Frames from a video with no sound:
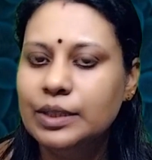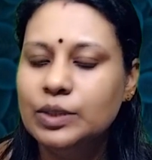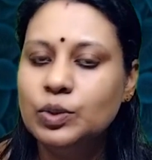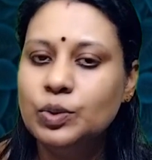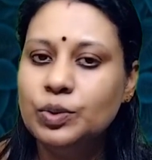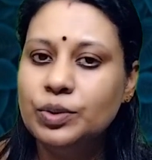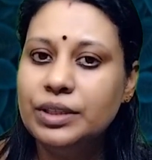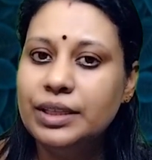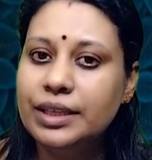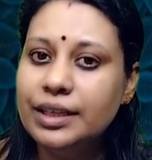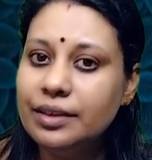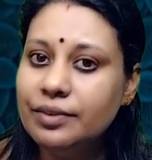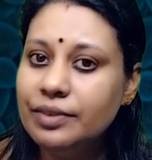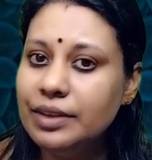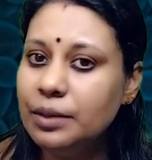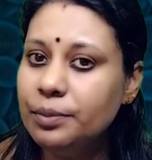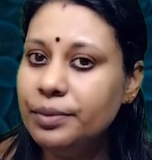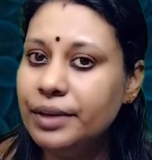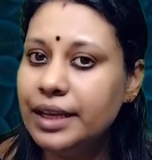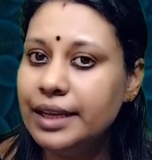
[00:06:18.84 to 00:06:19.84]
So there
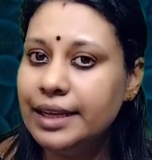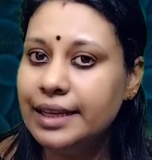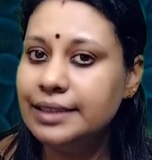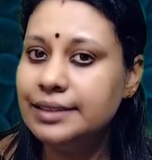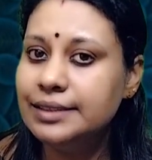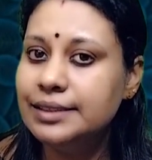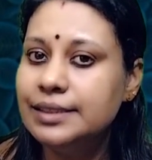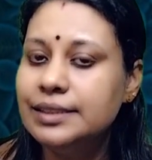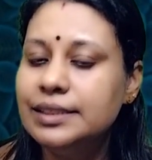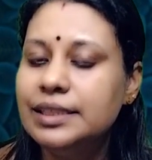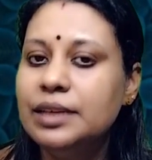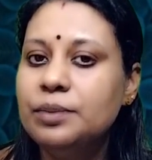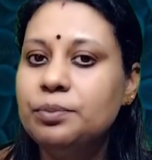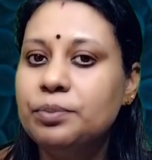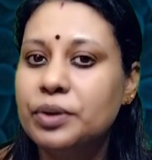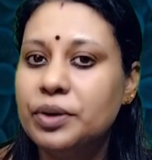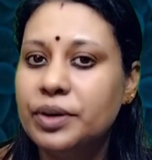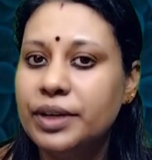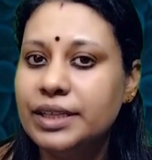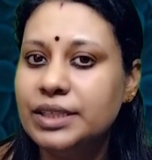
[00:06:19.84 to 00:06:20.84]
will be an
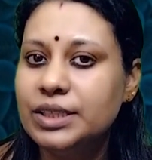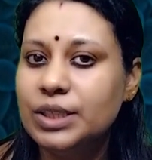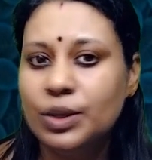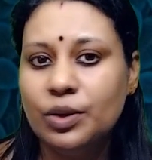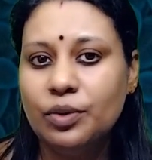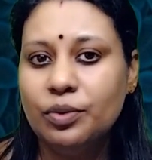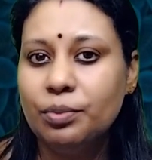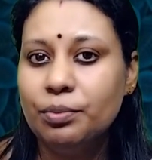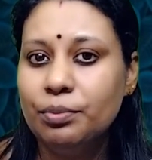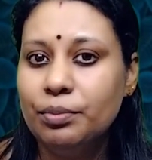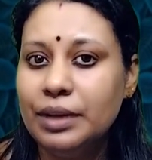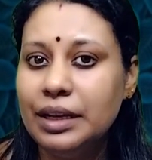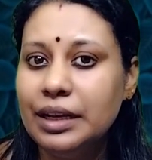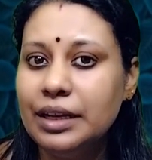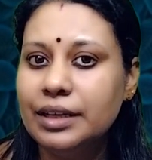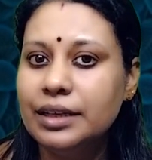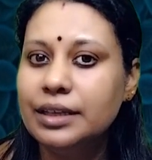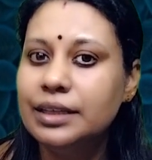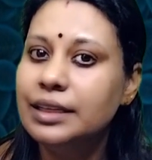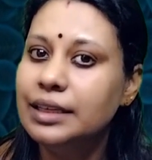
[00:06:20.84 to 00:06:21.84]
excessive production of
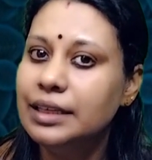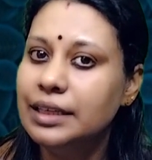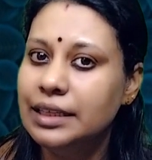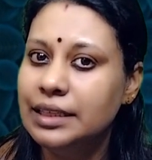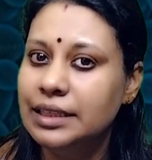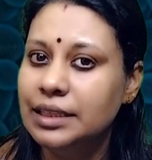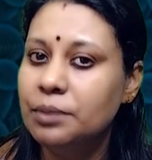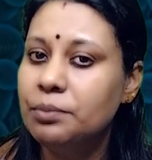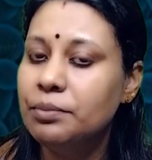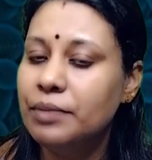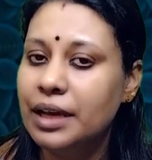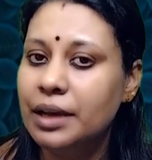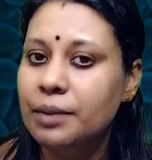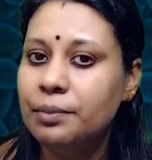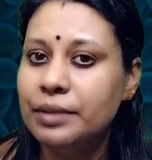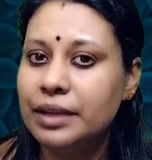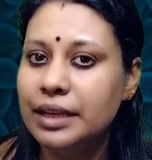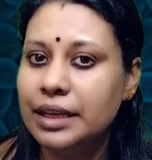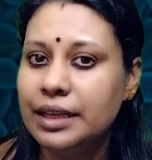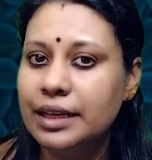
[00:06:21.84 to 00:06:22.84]
milk in the
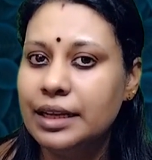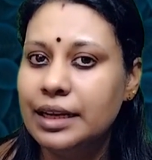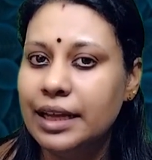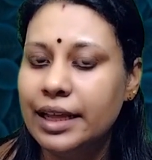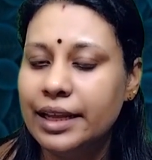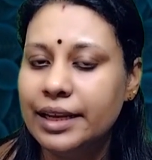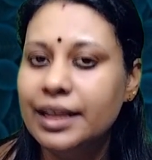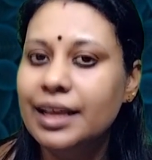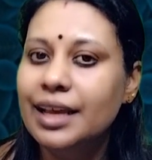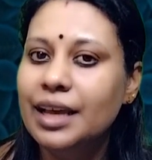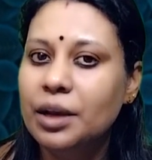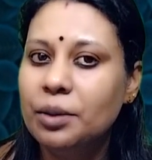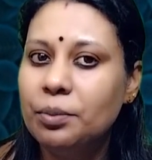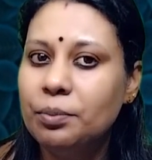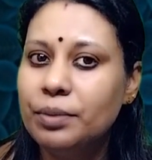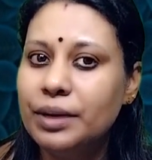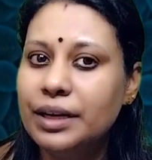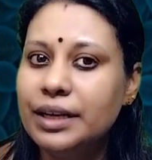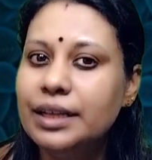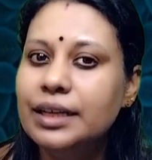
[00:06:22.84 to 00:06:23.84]
mammary gland,
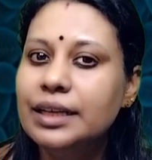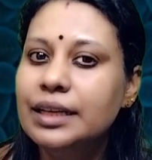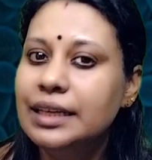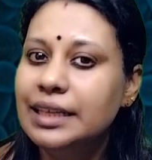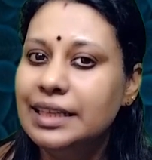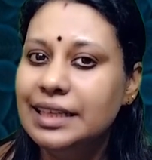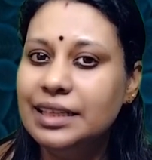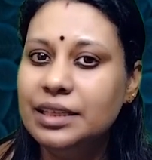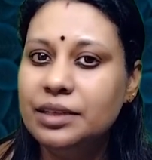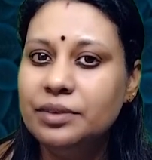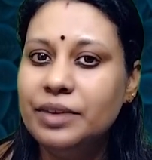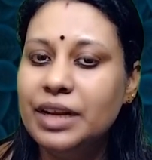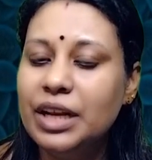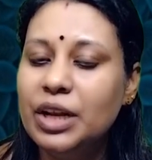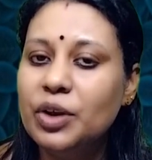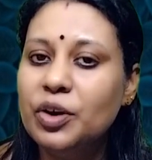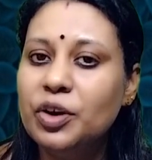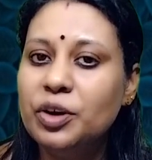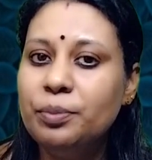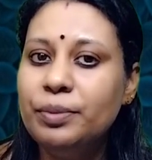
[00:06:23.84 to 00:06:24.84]
but it
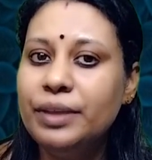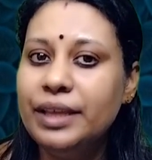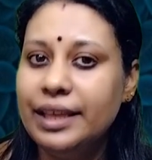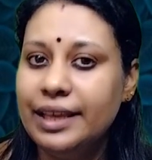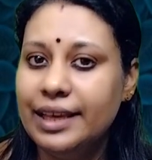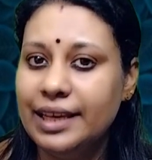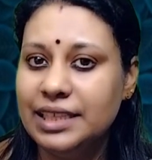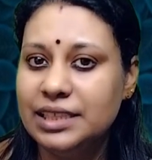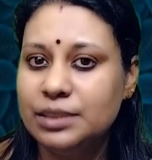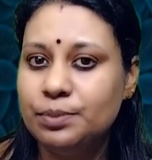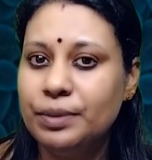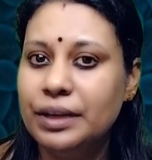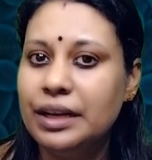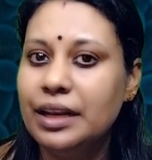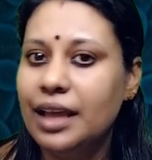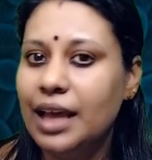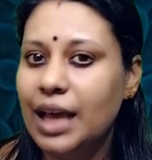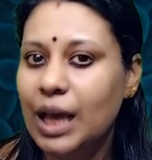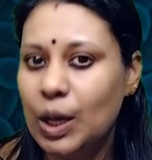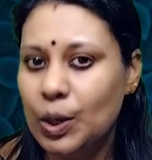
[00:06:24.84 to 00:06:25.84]
will not be
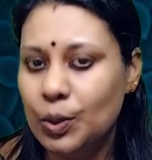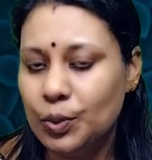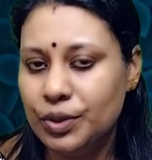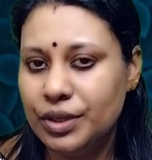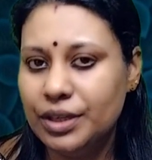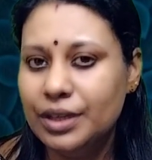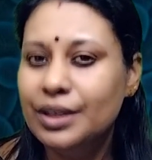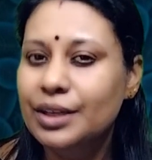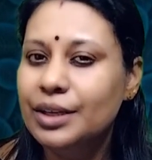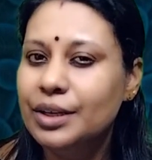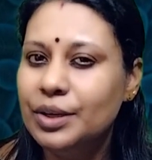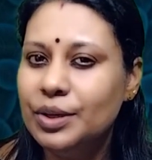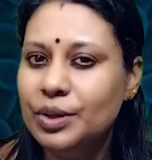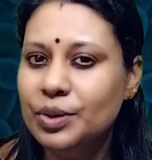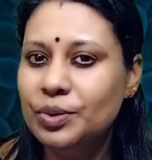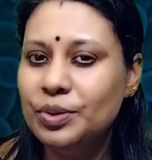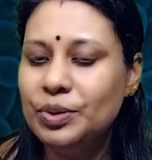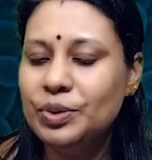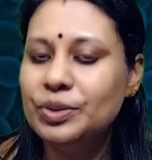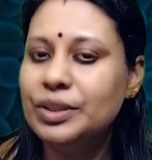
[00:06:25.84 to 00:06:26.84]
expelled out
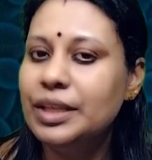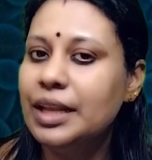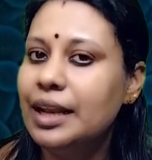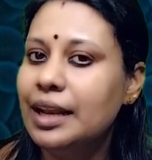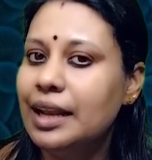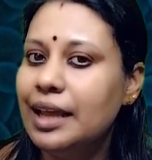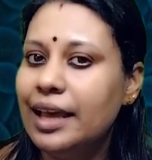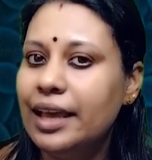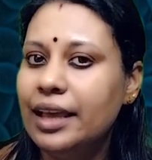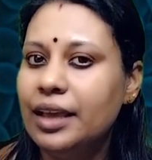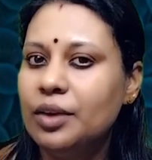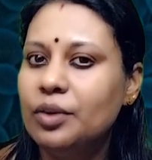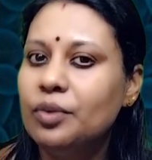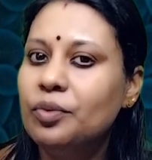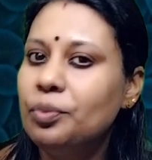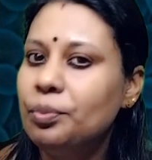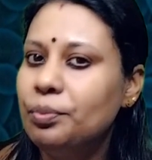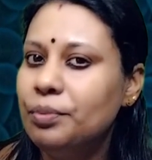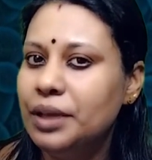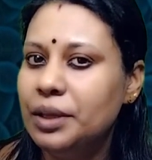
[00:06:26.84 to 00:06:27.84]
due to the lack
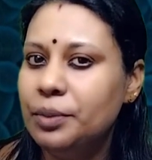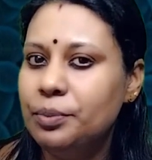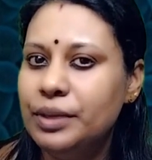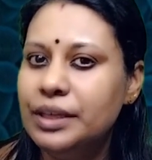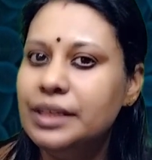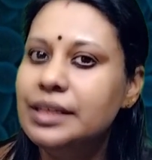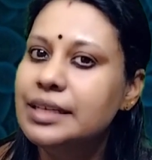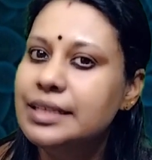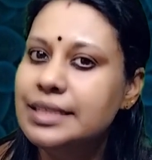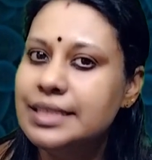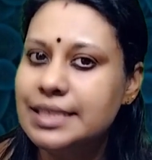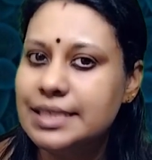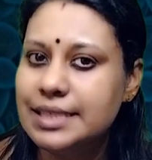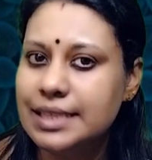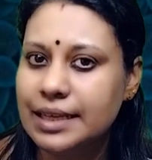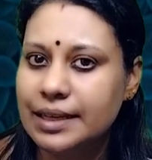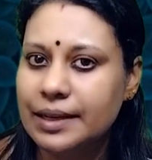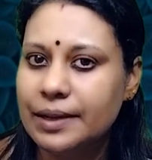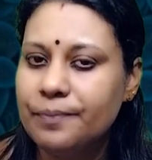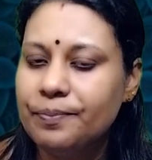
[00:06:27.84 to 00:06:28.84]
of baby
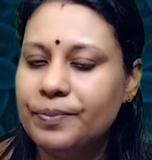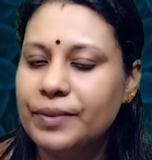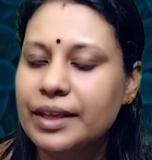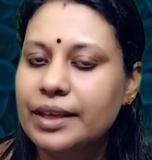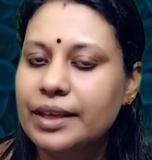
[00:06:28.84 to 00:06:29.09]
suck.